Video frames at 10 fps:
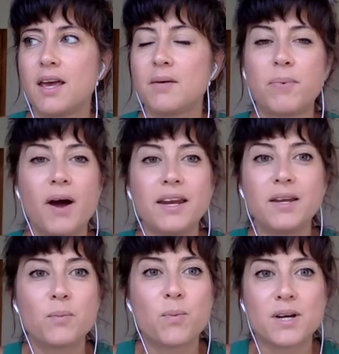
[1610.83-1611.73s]

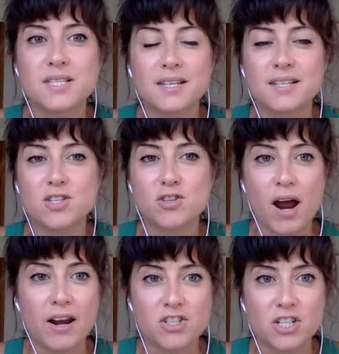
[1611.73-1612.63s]
EMBODY wasn't a
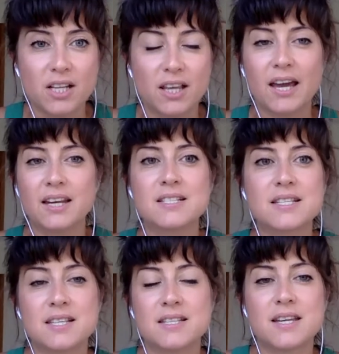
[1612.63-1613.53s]
strategy. Like I didn't
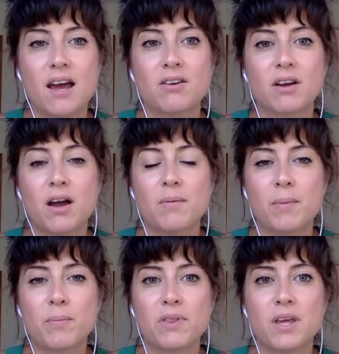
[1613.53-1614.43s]
sit down and come
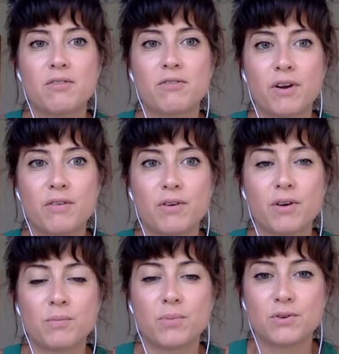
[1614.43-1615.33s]
up with it in front of a
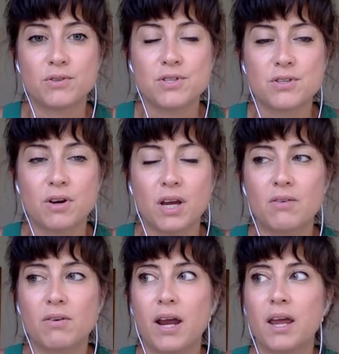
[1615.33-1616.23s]
computer
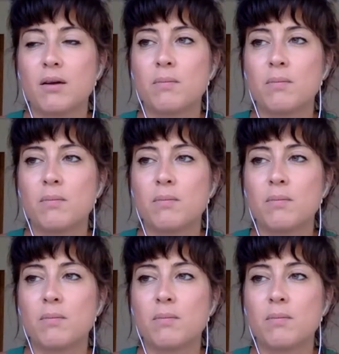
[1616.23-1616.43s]
screen, right?